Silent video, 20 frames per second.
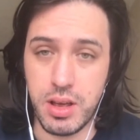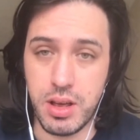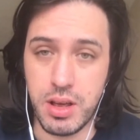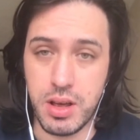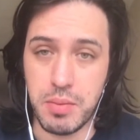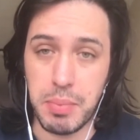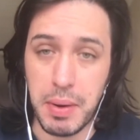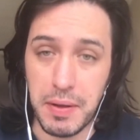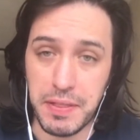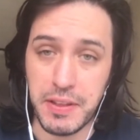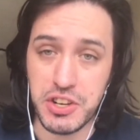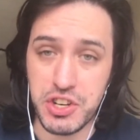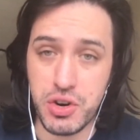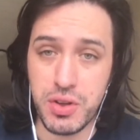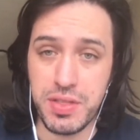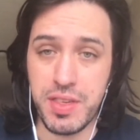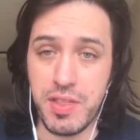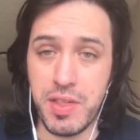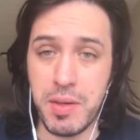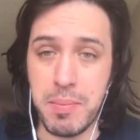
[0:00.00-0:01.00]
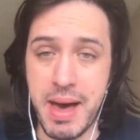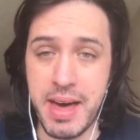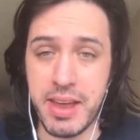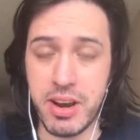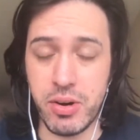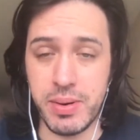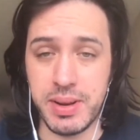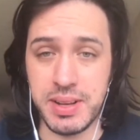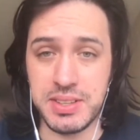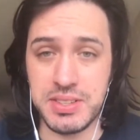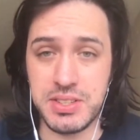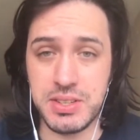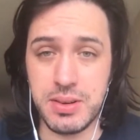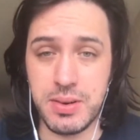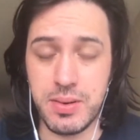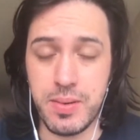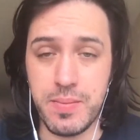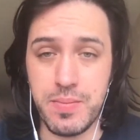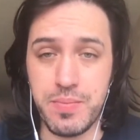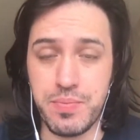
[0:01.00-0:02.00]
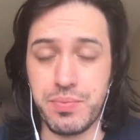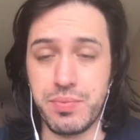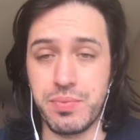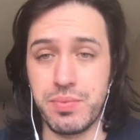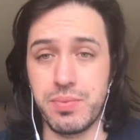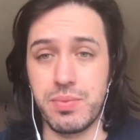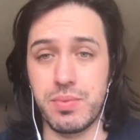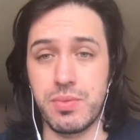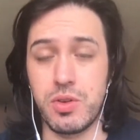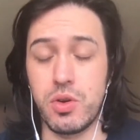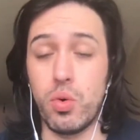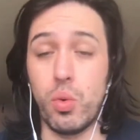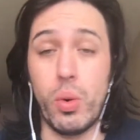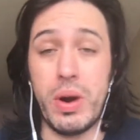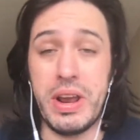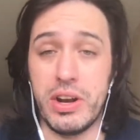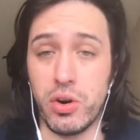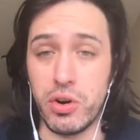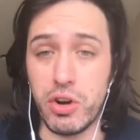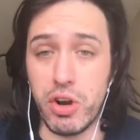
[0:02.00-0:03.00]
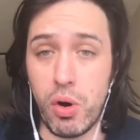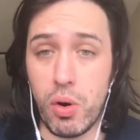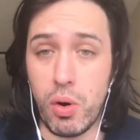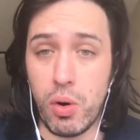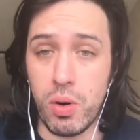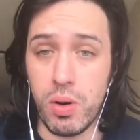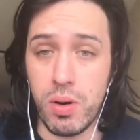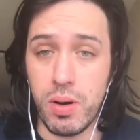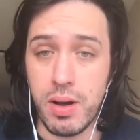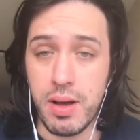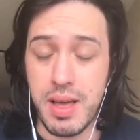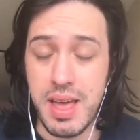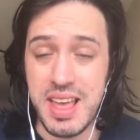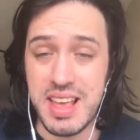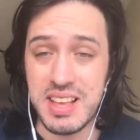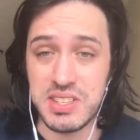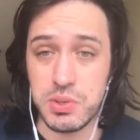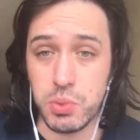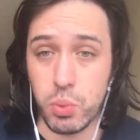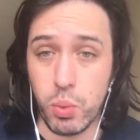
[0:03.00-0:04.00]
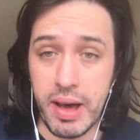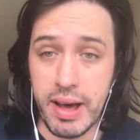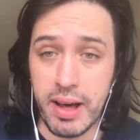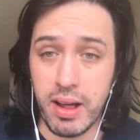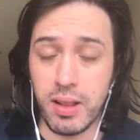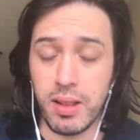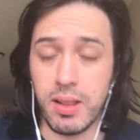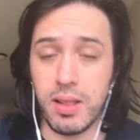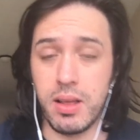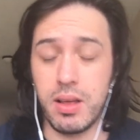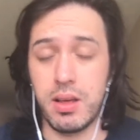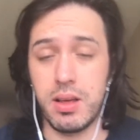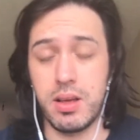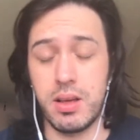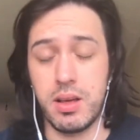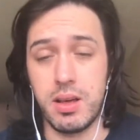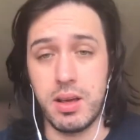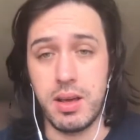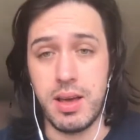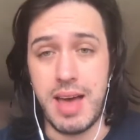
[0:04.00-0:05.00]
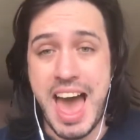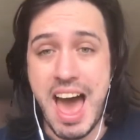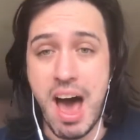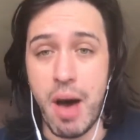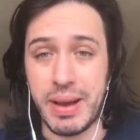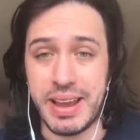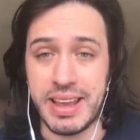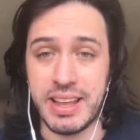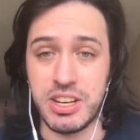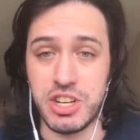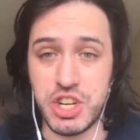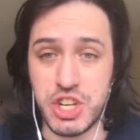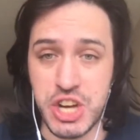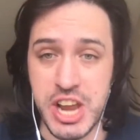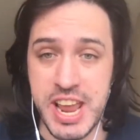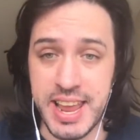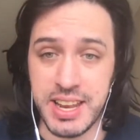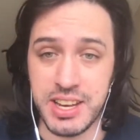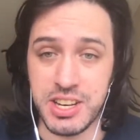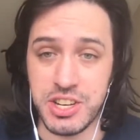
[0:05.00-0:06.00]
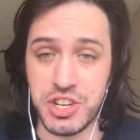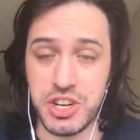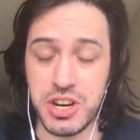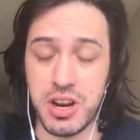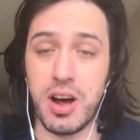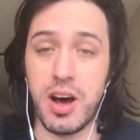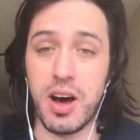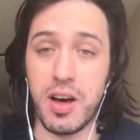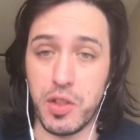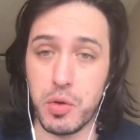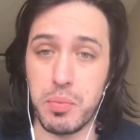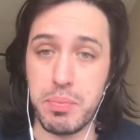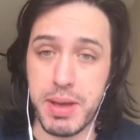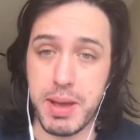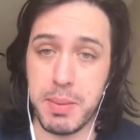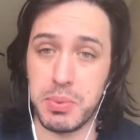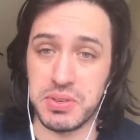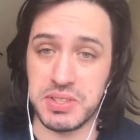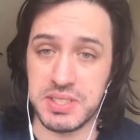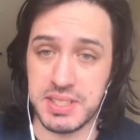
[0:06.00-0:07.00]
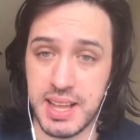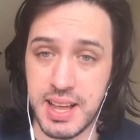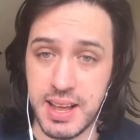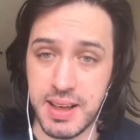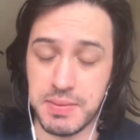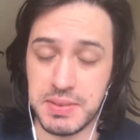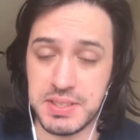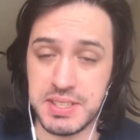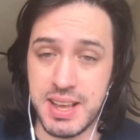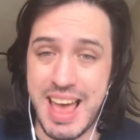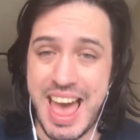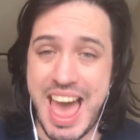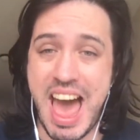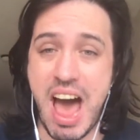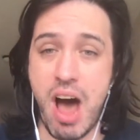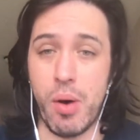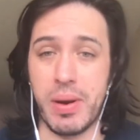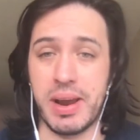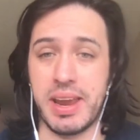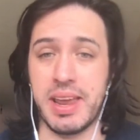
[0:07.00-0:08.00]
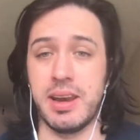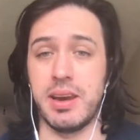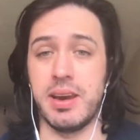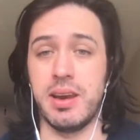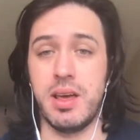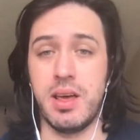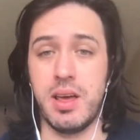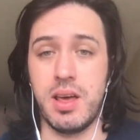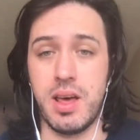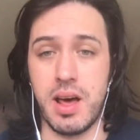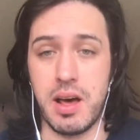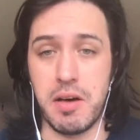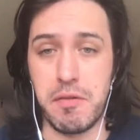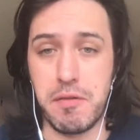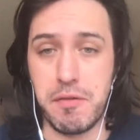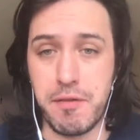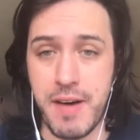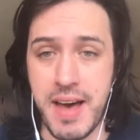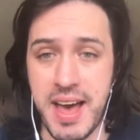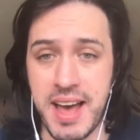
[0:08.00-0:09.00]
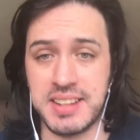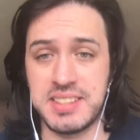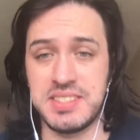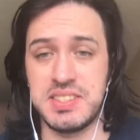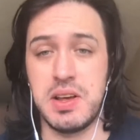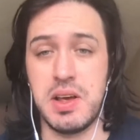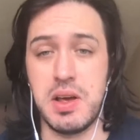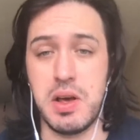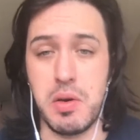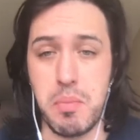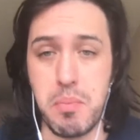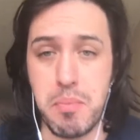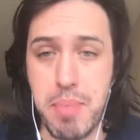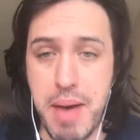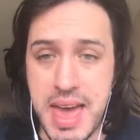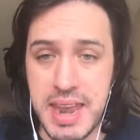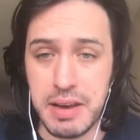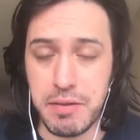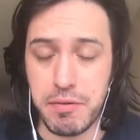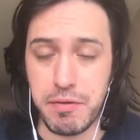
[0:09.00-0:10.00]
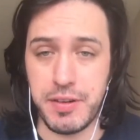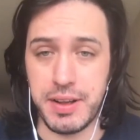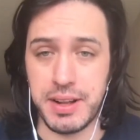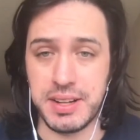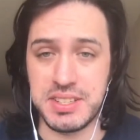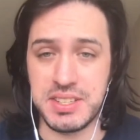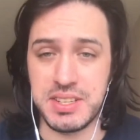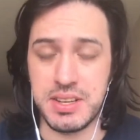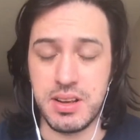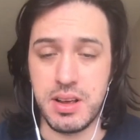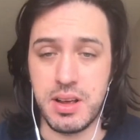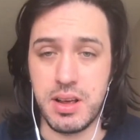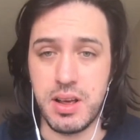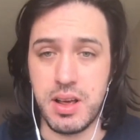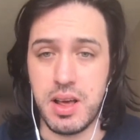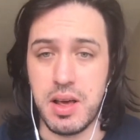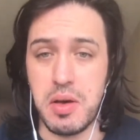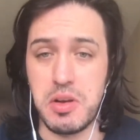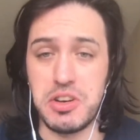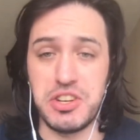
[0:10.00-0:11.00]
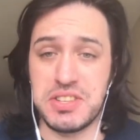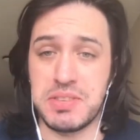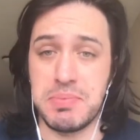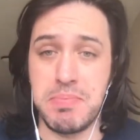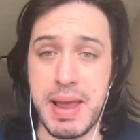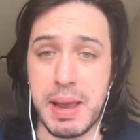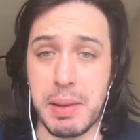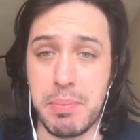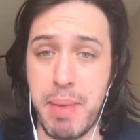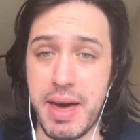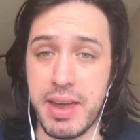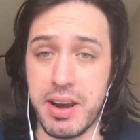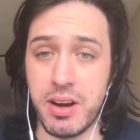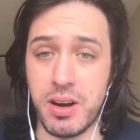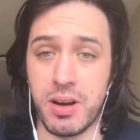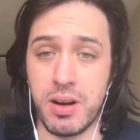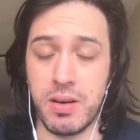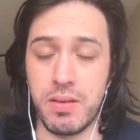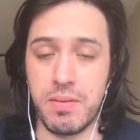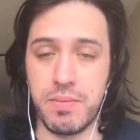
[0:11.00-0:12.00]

But the truth of the matter is, we don't know as well how it can change other people's lives, how it can affect, benefit, just make better